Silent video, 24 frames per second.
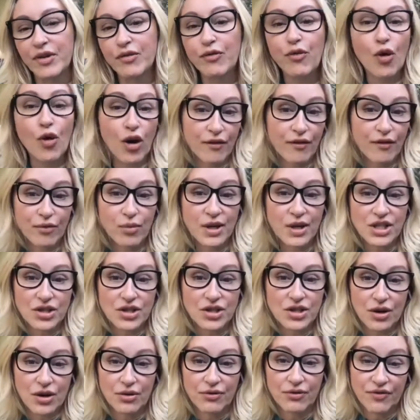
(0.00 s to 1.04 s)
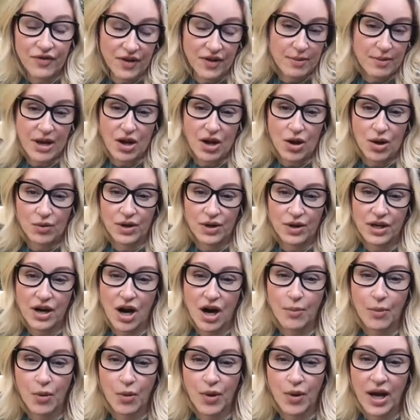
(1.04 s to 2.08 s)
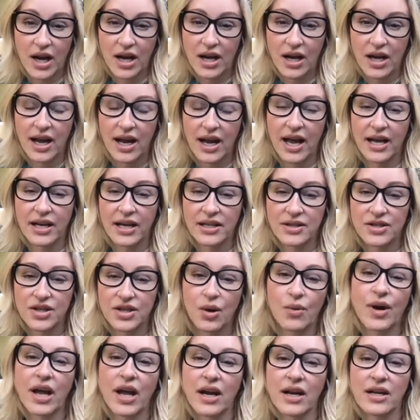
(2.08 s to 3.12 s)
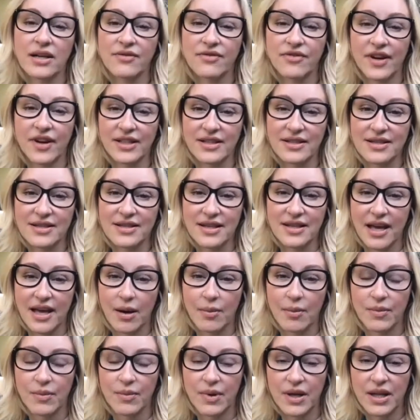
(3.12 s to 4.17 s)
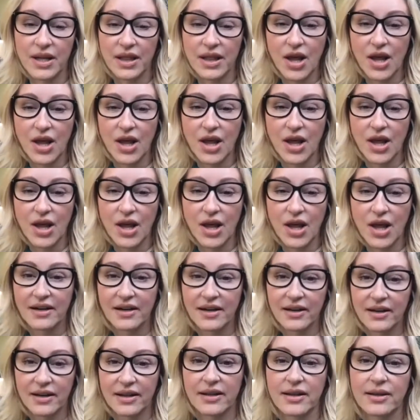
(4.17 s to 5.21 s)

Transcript: 4 of which are female owned and operated, and donated funds to them in the hopes that